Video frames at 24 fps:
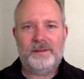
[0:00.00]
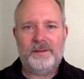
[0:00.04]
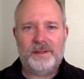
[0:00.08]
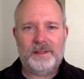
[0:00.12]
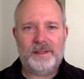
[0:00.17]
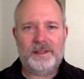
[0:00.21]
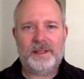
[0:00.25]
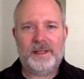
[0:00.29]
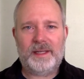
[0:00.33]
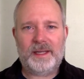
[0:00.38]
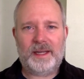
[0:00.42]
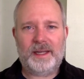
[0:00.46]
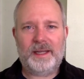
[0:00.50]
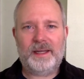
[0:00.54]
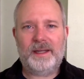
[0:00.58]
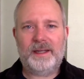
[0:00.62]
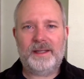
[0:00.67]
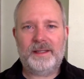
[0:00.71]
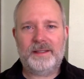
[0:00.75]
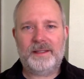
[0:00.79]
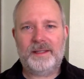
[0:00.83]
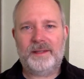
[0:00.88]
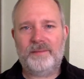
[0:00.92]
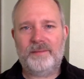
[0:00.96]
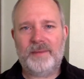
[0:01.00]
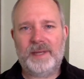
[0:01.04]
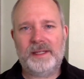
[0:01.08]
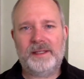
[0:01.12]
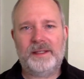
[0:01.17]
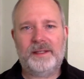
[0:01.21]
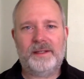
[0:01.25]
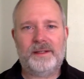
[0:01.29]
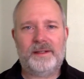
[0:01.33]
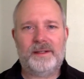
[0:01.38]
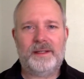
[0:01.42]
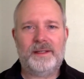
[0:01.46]
who can guide us and
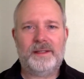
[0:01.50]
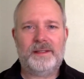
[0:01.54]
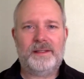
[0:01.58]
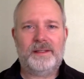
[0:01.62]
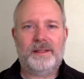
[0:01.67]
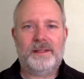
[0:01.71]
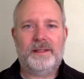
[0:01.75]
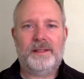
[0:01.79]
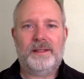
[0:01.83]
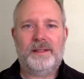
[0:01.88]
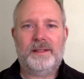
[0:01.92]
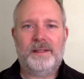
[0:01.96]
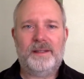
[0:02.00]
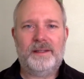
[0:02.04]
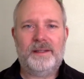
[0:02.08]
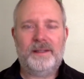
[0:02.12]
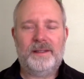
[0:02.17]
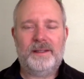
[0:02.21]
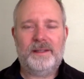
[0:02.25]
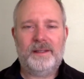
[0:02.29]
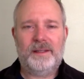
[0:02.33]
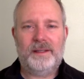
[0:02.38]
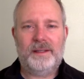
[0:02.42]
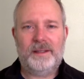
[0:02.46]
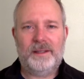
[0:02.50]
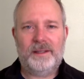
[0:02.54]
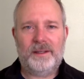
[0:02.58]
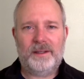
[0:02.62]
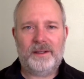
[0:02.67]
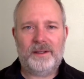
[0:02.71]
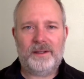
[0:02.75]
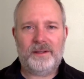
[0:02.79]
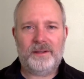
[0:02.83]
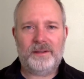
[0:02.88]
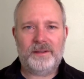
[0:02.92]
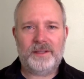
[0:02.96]
mentor us and
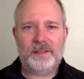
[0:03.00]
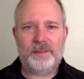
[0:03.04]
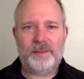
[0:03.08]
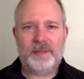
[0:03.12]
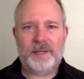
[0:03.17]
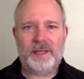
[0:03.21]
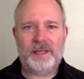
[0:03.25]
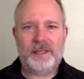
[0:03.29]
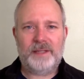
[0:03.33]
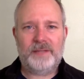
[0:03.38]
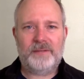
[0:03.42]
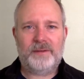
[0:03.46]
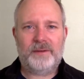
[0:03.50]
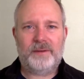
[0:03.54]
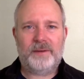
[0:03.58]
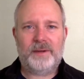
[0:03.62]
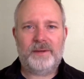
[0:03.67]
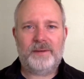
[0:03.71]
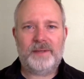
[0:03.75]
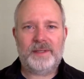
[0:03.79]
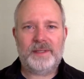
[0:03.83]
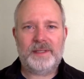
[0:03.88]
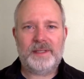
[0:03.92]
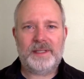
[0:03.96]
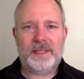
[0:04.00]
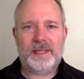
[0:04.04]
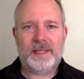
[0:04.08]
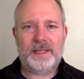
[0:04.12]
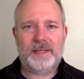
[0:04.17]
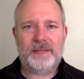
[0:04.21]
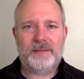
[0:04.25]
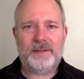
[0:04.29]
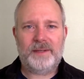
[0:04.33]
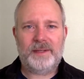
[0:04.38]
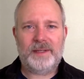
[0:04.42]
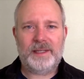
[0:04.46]
hold space for
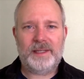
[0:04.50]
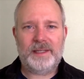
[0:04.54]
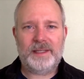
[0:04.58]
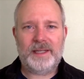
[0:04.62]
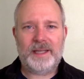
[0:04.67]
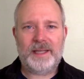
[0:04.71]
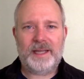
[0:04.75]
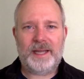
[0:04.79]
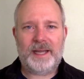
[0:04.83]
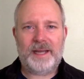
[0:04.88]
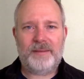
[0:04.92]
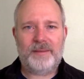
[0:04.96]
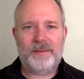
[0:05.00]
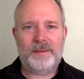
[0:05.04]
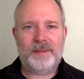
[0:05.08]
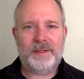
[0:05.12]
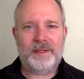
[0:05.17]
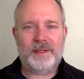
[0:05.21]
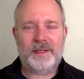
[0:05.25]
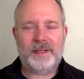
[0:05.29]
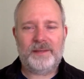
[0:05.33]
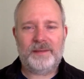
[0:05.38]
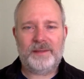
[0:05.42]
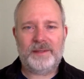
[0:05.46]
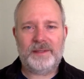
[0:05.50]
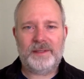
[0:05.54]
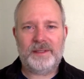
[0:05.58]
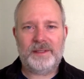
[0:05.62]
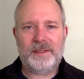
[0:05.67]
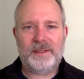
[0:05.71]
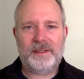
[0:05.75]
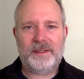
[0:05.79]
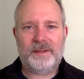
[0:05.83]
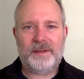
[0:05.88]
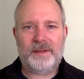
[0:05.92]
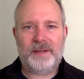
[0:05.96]
what needs to happen. Like, we
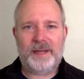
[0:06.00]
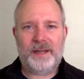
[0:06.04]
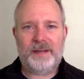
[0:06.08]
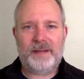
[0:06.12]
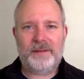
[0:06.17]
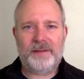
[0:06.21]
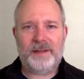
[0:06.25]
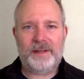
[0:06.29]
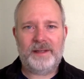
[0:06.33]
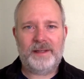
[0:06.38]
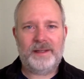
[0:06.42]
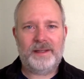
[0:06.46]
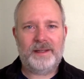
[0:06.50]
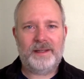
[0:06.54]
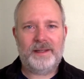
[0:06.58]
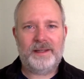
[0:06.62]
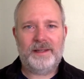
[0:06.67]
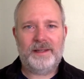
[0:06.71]
just don't have it.